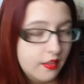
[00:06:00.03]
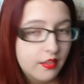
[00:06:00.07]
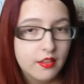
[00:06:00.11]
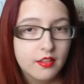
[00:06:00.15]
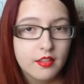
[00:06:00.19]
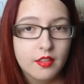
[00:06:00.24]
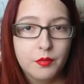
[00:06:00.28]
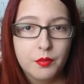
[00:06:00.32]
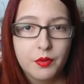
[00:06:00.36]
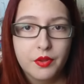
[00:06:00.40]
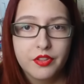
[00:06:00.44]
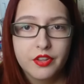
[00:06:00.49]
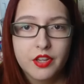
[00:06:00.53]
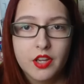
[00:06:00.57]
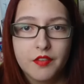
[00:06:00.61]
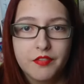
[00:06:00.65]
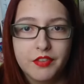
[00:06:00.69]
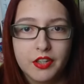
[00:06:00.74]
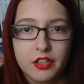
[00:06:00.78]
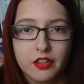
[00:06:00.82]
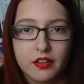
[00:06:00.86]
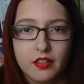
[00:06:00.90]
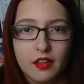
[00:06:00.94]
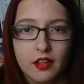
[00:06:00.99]
And this is what the
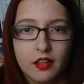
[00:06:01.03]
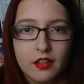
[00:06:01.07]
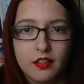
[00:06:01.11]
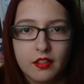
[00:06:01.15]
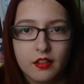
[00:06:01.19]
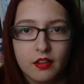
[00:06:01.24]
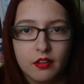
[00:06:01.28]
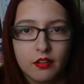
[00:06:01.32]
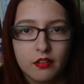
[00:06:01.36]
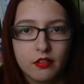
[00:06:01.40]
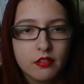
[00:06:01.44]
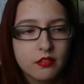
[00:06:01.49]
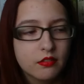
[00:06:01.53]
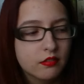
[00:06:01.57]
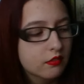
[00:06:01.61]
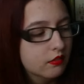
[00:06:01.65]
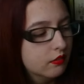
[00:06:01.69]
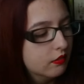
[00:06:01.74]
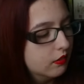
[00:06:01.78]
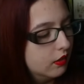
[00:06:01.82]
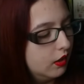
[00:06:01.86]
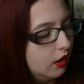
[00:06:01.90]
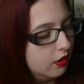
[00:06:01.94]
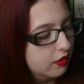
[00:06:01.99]
cover looks like, so
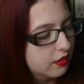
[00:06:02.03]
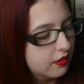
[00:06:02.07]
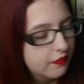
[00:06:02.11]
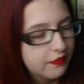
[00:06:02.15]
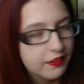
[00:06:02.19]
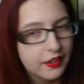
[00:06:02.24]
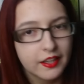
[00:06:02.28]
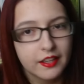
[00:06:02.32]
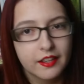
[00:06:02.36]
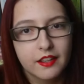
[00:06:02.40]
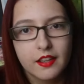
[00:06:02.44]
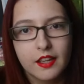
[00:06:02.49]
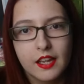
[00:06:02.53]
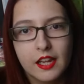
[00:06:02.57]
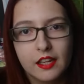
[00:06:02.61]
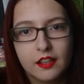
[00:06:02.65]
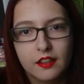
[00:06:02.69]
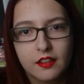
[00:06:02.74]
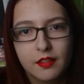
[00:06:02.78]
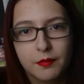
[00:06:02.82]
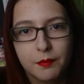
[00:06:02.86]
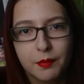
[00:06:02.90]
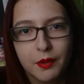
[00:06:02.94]
lots of like ink